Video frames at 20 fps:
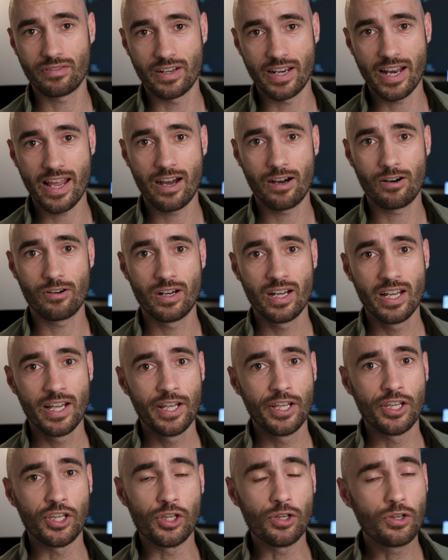Now,
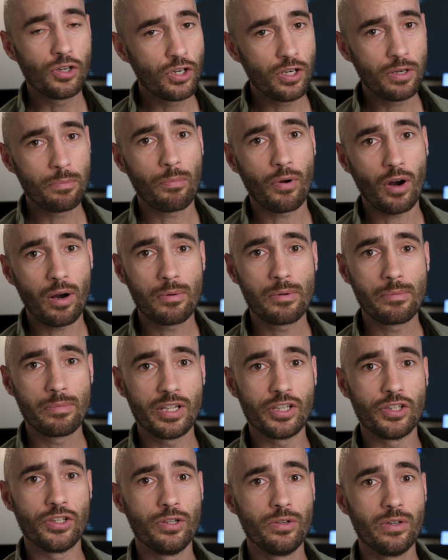you could
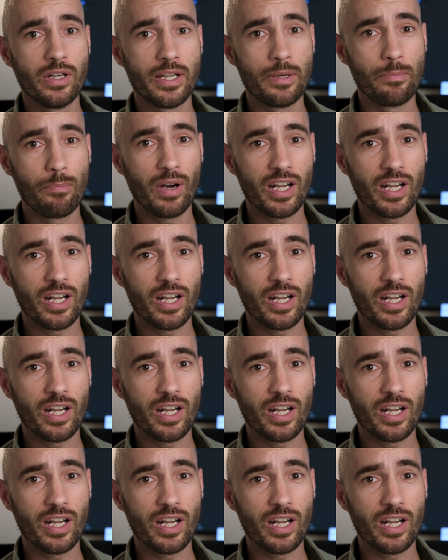probably do it,